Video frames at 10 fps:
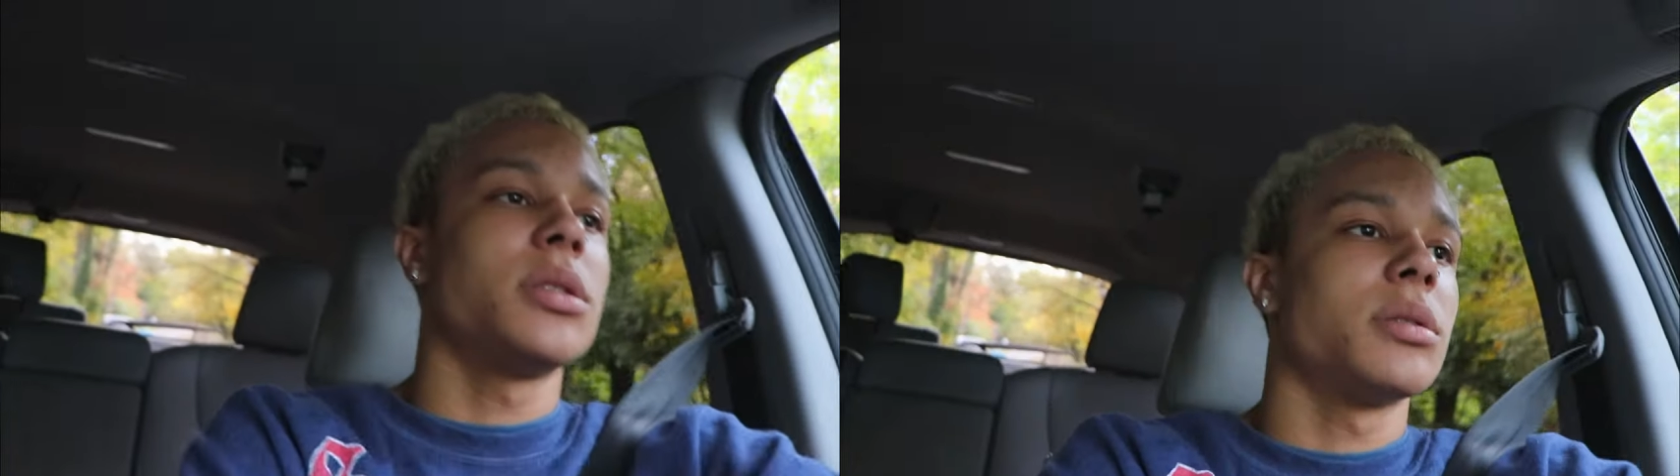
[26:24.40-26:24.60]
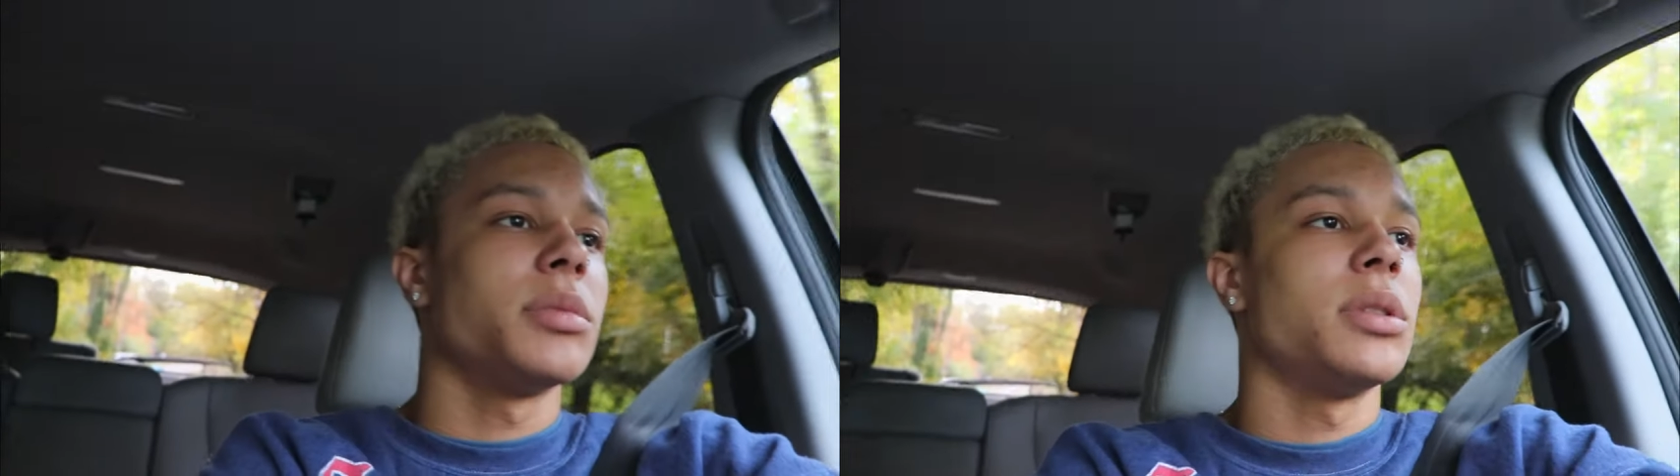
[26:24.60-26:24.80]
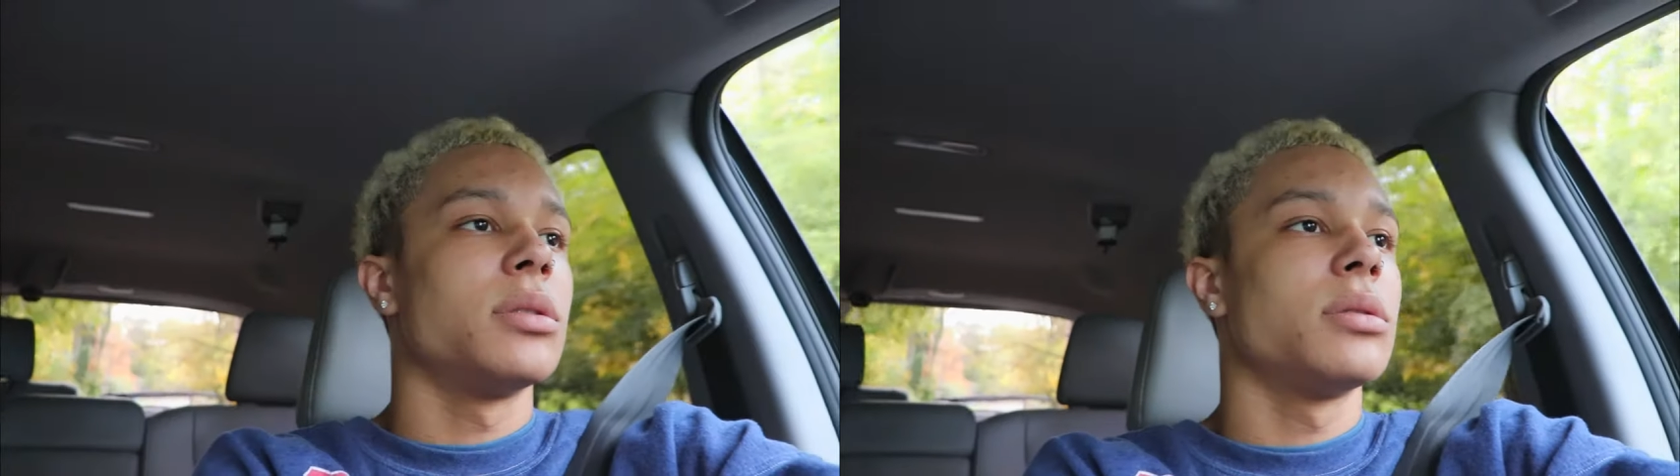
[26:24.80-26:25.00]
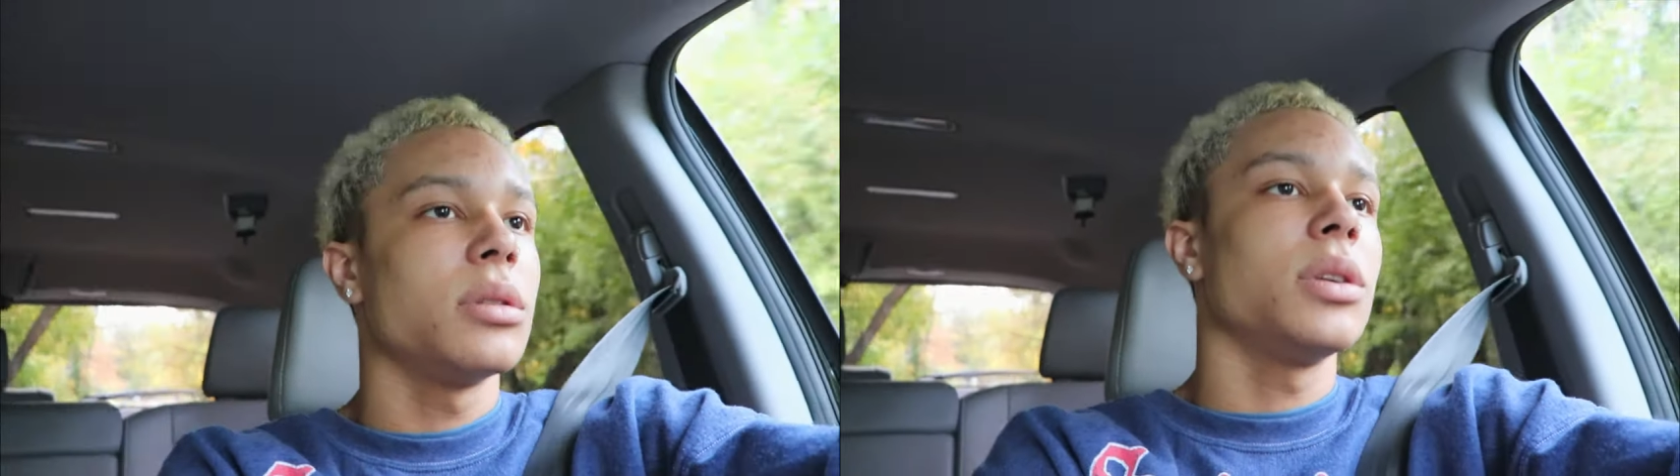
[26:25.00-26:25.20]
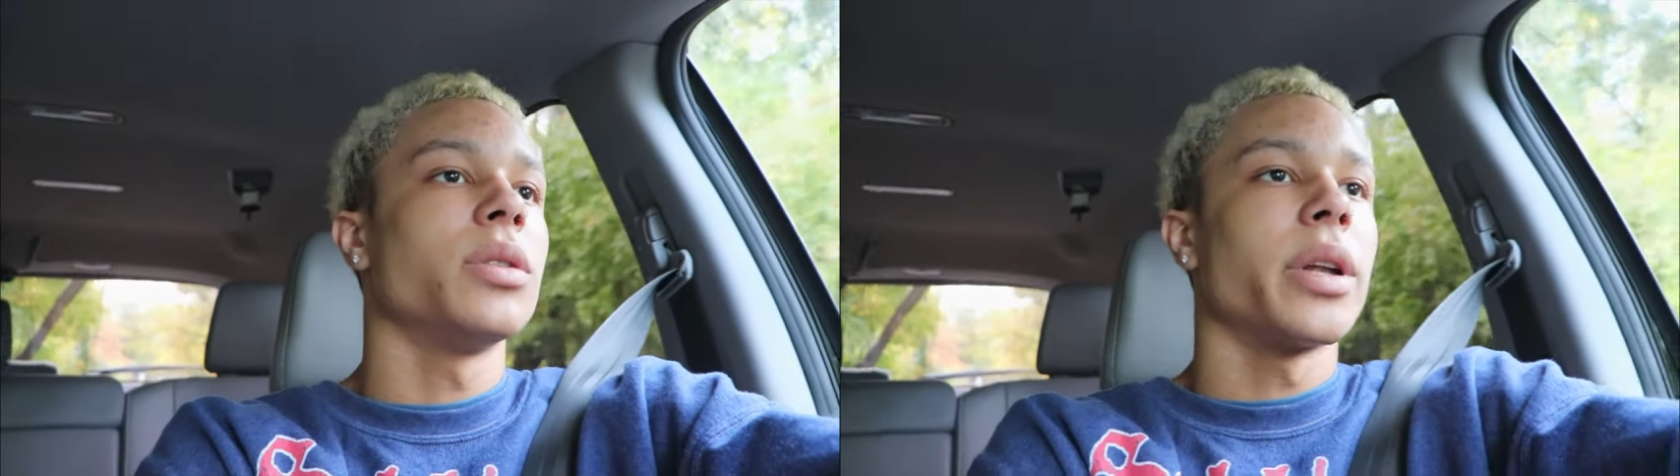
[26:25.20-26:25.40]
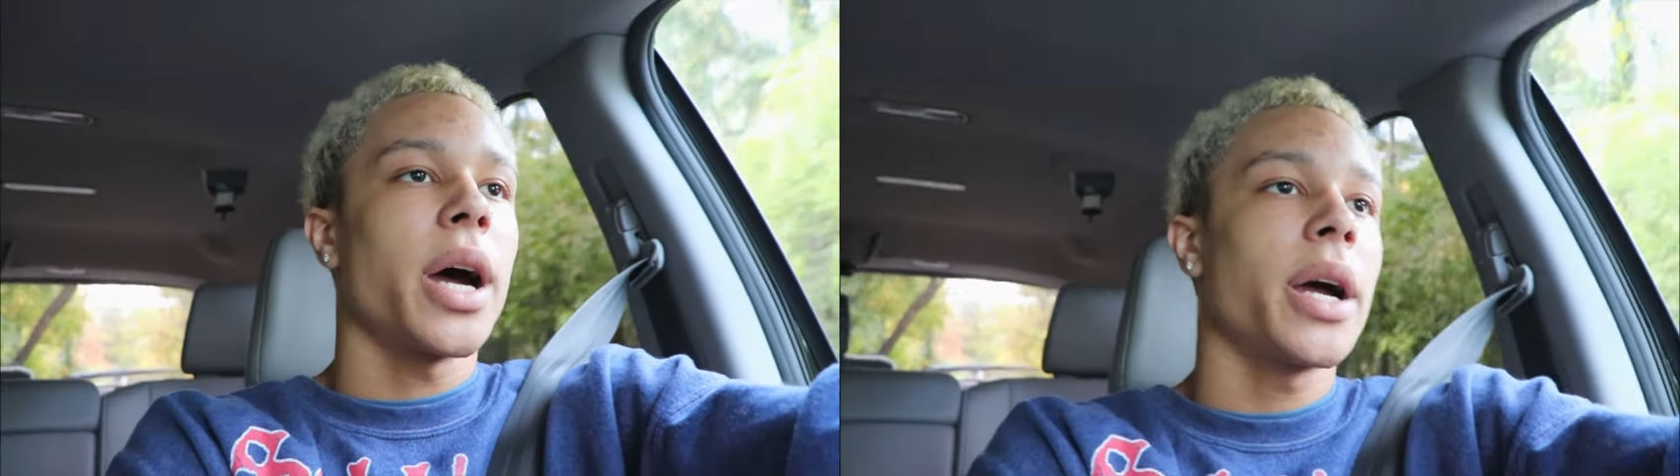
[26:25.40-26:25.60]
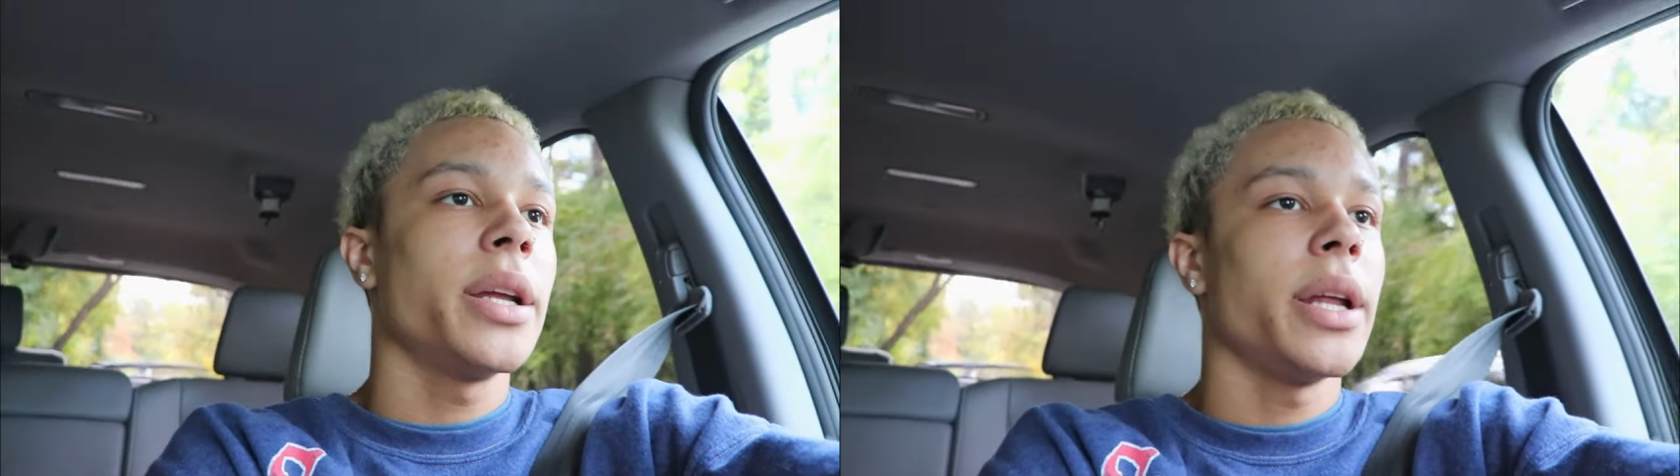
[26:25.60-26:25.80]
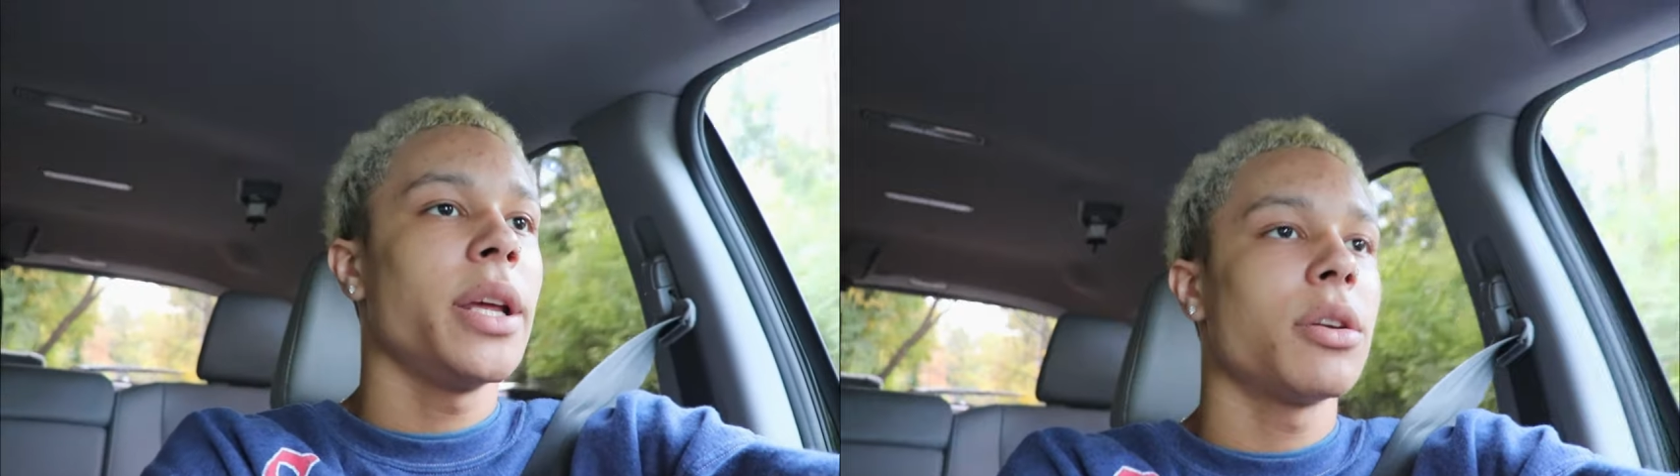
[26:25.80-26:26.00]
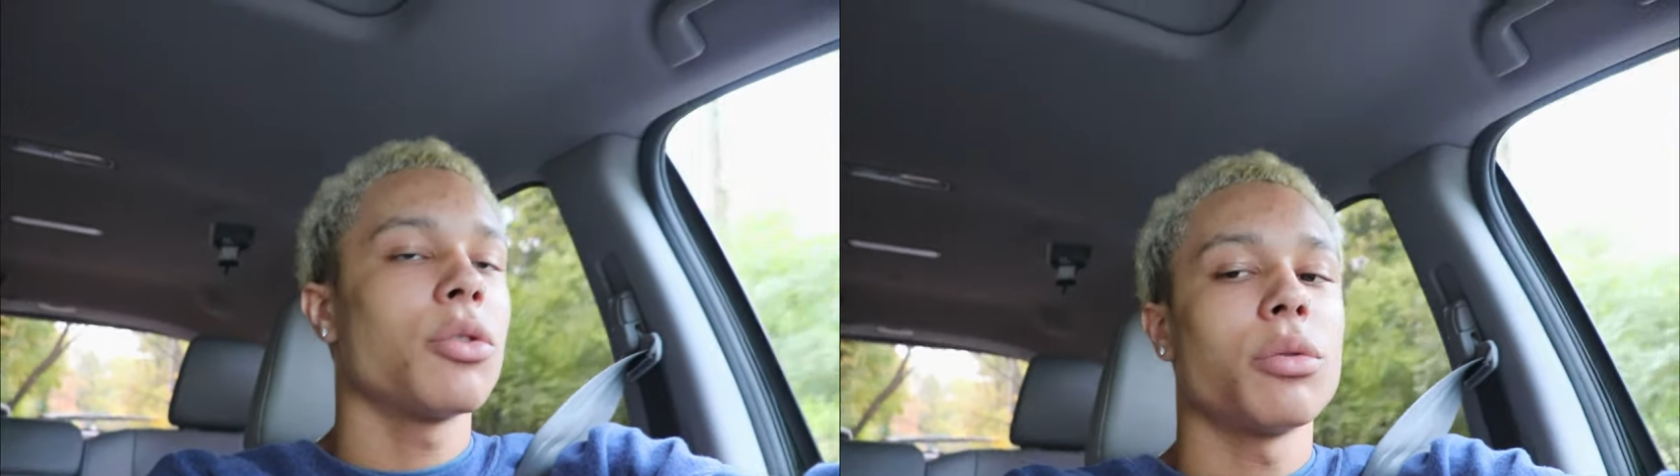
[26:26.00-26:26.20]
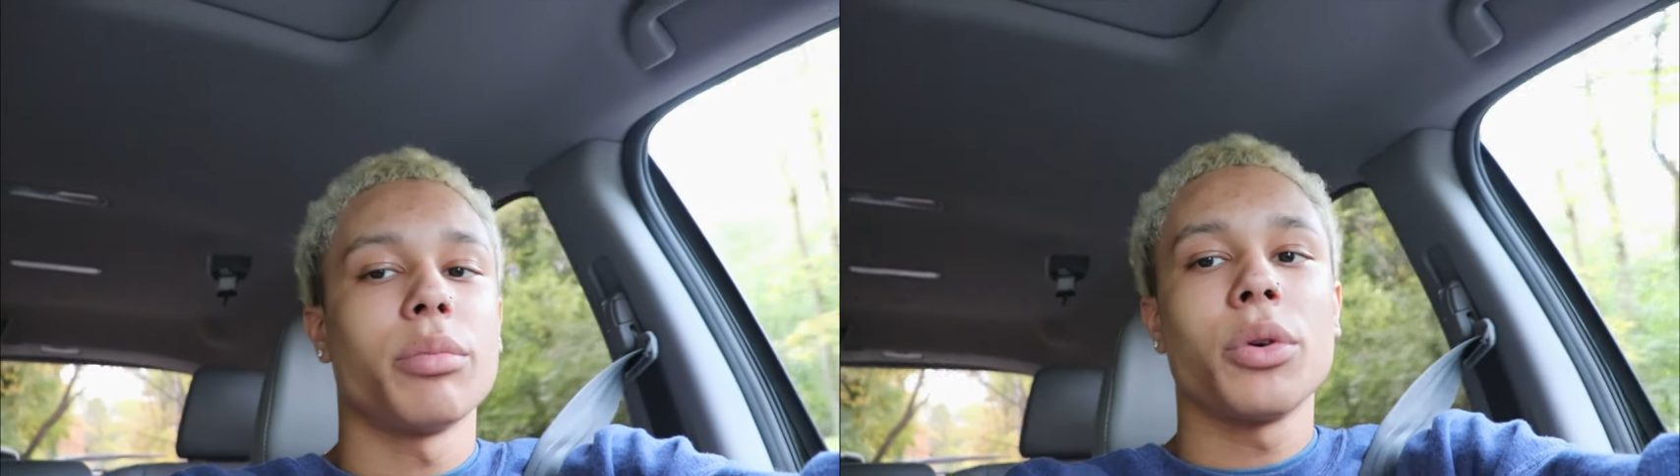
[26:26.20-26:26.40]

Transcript: to me. Little 9-8-year-old